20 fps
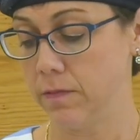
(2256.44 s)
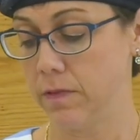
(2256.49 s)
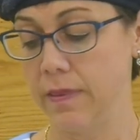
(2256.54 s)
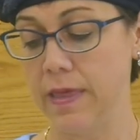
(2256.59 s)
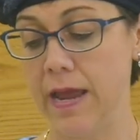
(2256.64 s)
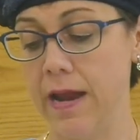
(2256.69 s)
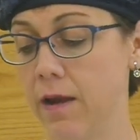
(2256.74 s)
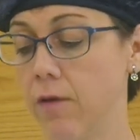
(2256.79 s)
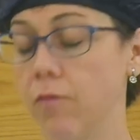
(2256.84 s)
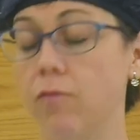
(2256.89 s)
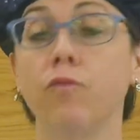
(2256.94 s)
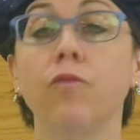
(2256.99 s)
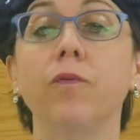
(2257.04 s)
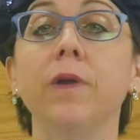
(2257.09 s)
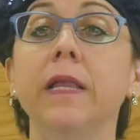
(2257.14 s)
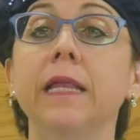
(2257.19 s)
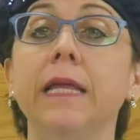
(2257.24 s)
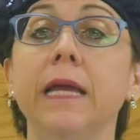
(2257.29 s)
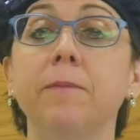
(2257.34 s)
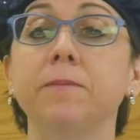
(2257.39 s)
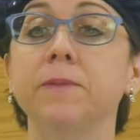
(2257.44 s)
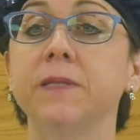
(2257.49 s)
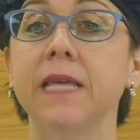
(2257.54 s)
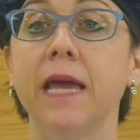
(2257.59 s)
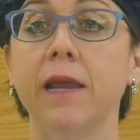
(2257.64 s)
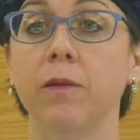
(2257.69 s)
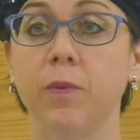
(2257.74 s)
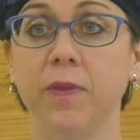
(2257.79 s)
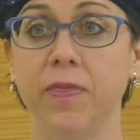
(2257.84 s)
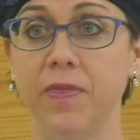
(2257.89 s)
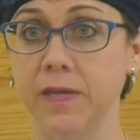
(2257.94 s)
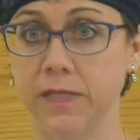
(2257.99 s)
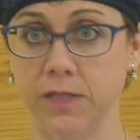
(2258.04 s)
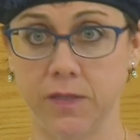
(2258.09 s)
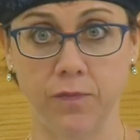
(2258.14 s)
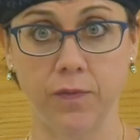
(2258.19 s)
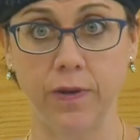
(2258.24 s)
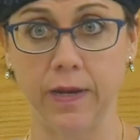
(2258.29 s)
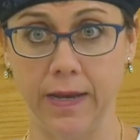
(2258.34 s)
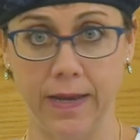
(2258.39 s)
They are really upset with
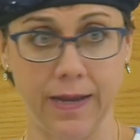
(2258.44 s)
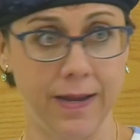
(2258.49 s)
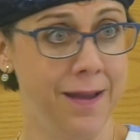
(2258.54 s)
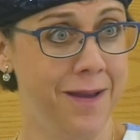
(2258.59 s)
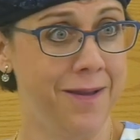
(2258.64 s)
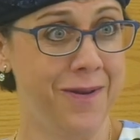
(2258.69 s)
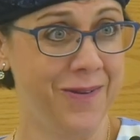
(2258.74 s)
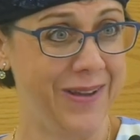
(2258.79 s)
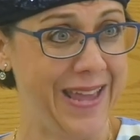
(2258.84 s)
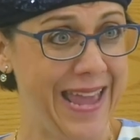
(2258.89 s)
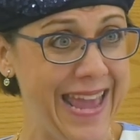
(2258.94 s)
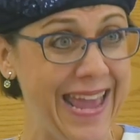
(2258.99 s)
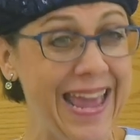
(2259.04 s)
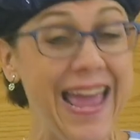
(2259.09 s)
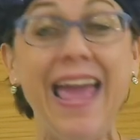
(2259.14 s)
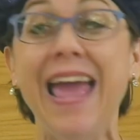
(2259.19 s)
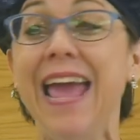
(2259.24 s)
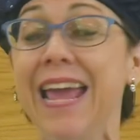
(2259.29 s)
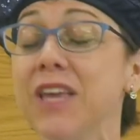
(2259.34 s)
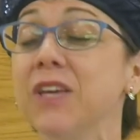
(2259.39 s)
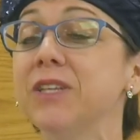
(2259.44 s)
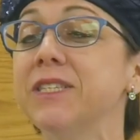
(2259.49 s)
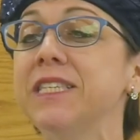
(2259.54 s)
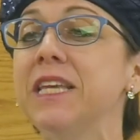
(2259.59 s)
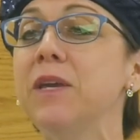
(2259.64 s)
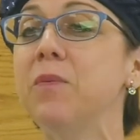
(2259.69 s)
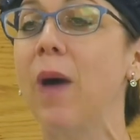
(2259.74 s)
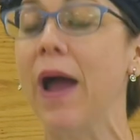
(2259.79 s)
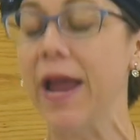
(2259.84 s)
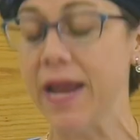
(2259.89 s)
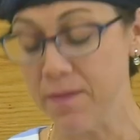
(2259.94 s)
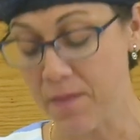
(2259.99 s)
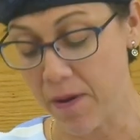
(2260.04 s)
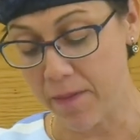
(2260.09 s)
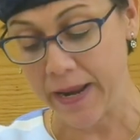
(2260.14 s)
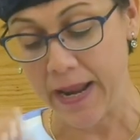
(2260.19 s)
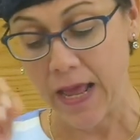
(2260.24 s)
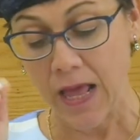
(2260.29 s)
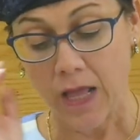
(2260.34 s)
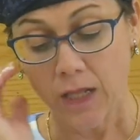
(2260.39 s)
this reading, okay? You'll see why in a
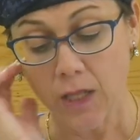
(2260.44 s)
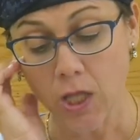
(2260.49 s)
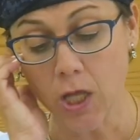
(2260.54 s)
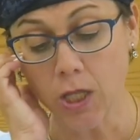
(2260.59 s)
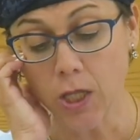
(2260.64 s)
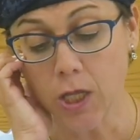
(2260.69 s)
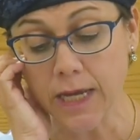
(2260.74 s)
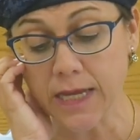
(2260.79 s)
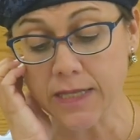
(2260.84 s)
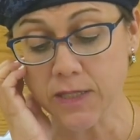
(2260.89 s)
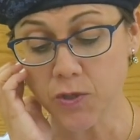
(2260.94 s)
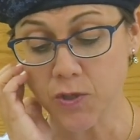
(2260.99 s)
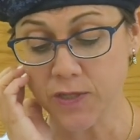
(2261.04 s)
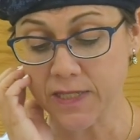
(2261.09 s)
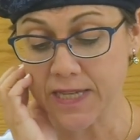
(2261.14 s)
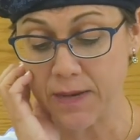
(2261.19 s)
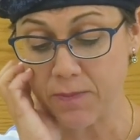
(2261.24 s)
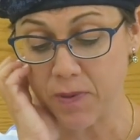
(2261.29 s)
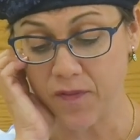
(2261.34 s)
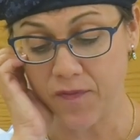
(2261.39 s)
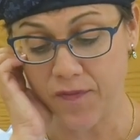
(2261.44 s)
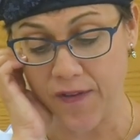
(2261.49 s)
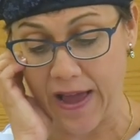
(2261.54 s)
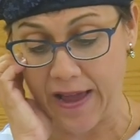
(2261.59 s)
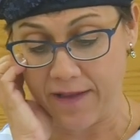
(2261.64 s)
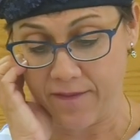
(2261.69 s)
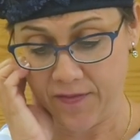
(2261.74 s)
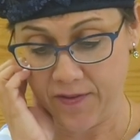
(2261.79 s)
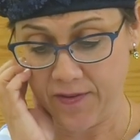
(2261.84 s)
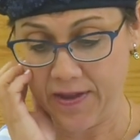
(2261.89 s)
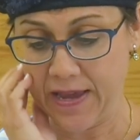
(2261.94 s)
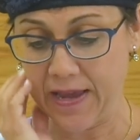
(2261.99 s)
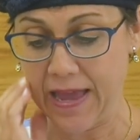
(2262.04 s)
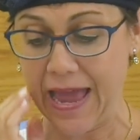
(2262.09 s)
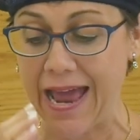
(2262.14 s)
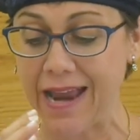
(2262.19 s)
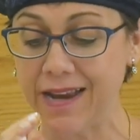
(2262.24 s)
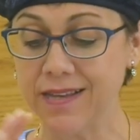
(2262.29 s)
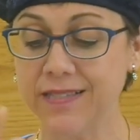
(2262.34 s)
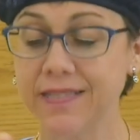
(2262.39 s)
moment. Look, look in source number five, okay?
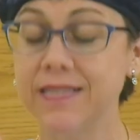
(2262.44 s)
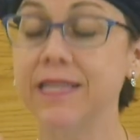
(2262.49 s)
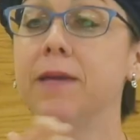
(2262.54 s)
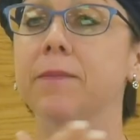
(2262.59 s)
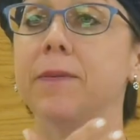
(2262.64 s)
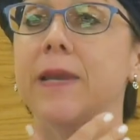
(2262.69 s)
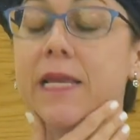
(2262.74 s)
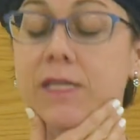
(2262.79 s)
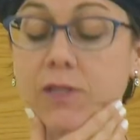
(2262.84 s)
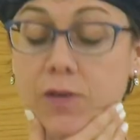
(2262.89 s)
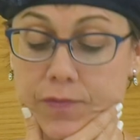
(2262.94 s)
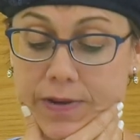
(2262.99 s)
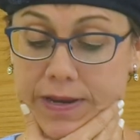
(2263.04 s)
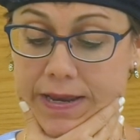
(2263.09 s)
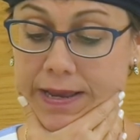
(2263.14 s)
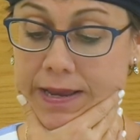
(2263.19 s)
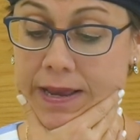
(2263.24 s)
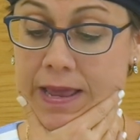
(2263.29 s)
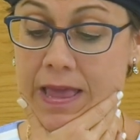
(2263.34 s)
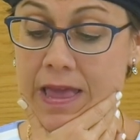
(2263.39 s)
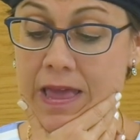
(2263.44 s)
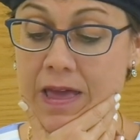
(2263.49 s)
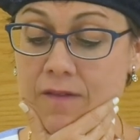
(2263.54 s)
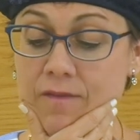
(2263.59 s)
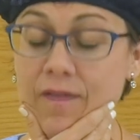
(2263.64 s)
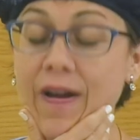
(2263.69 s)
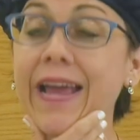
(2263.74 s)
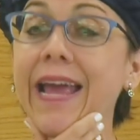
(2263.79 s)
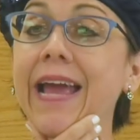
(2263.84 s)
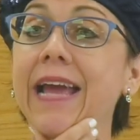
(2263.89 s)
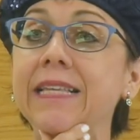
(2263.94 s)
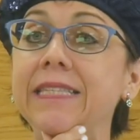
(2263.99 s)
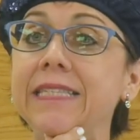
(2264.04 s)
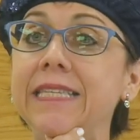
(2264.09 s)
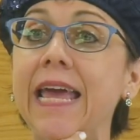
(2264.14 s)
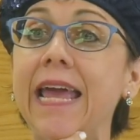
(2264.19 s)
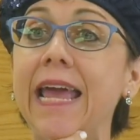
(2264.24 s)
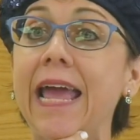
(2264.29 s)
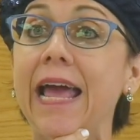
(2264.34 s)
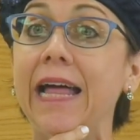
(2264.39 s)
How does the Ibn Ezra read it?
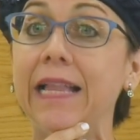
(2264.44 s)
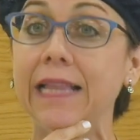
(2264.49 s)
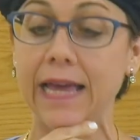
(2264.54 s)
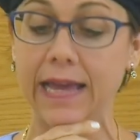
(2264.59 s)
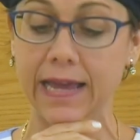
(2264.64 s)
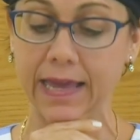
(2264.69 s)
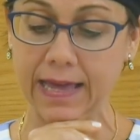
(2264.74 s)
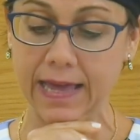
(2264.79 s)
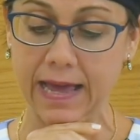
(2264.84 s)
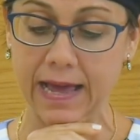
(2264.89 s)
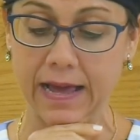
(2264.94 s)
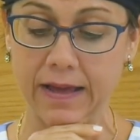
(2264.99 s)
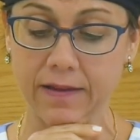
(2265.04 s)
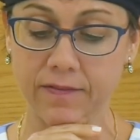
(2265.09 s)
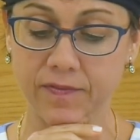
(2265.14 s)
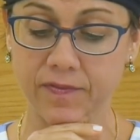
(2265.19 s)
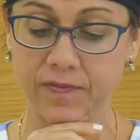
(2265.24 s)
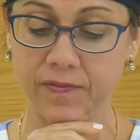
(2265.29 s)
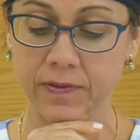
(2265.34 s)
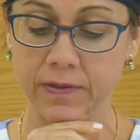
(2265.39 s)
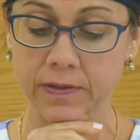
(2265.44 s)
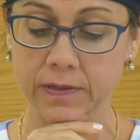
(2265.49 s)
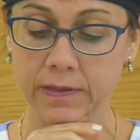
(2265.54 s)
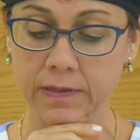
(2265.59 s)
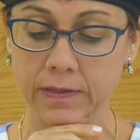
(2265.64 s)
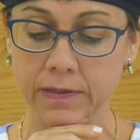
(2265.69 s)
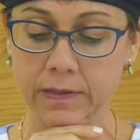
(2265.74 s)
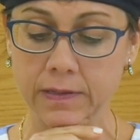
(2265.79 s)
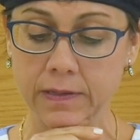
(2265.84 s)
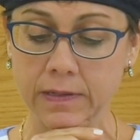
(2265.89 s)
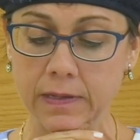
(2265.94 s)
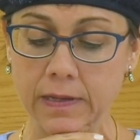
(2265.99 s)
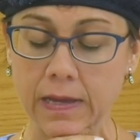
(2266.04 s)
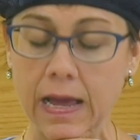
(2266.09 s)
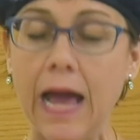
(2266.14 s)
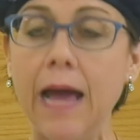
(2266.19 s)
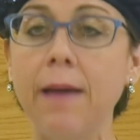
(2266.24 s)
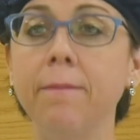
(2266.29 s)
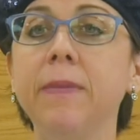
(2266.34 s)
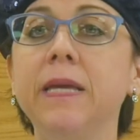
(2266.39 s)
Vayetzei el echav
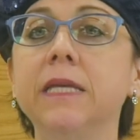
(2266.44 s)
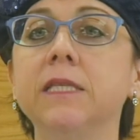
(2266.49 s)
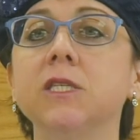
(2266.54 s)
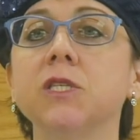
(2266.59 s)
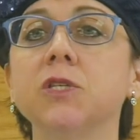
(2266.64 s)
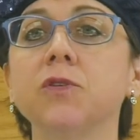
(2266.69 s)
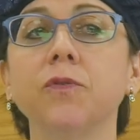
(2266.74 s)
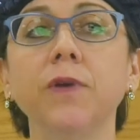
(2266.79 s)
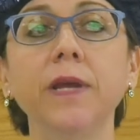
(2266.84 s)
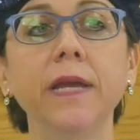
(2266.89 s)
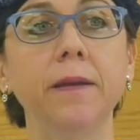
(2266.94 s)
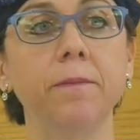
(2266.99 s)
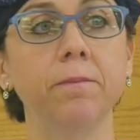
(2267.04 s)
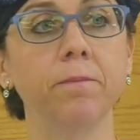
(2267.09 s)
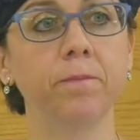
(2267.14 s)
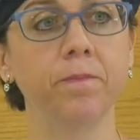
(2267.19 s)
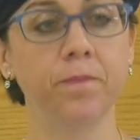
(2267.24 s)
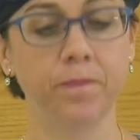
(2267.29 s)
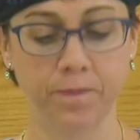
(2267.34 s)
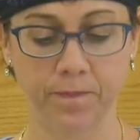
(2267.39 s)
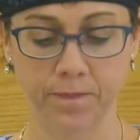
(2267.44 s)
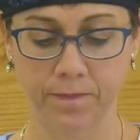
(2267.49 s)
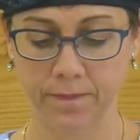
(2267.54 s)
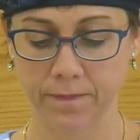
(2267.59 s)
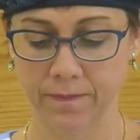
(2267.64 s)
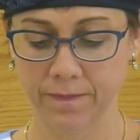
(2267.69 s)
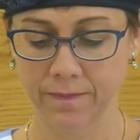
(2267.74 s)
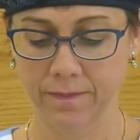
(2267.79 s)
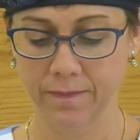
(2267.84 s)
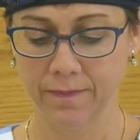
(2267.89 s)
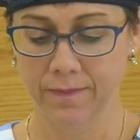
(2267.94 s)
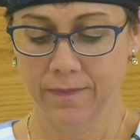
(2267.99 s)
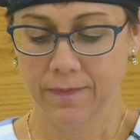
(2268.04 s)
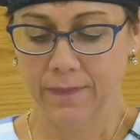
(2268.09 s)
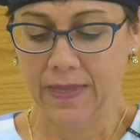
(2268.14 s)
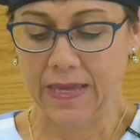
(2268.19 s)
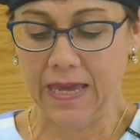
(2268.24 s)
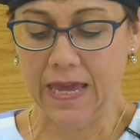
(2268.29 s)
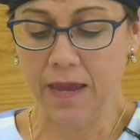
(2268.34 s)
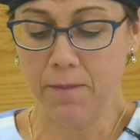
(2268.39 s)
hamitzrim
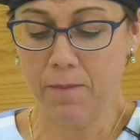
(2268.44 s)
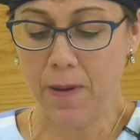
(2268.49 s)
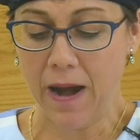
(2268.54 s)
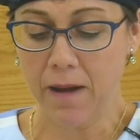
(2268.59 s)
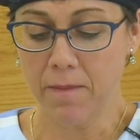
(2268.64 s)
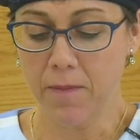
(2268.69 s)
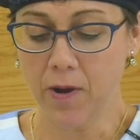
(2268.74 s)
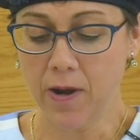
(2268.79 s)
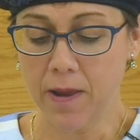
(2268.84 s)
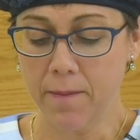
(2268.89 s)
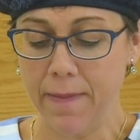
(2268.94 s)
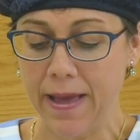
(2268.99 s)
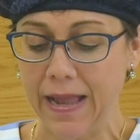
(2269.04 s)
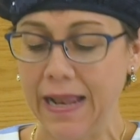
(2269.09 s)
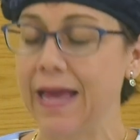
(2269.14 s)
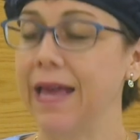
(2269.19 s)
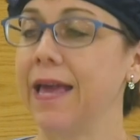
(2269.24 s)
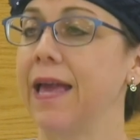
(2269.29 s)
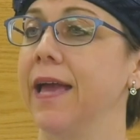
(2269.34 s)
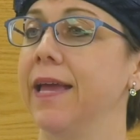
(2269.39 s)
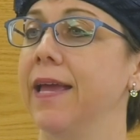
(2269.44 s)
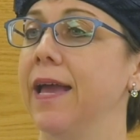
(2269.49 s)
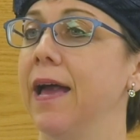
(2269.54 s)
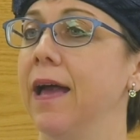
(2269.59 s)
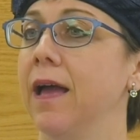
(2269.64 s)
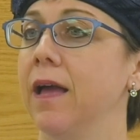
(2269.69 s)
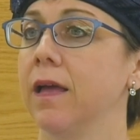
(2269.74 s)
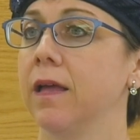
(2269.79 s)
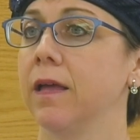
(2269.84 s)
ki b'armon hamelech haya.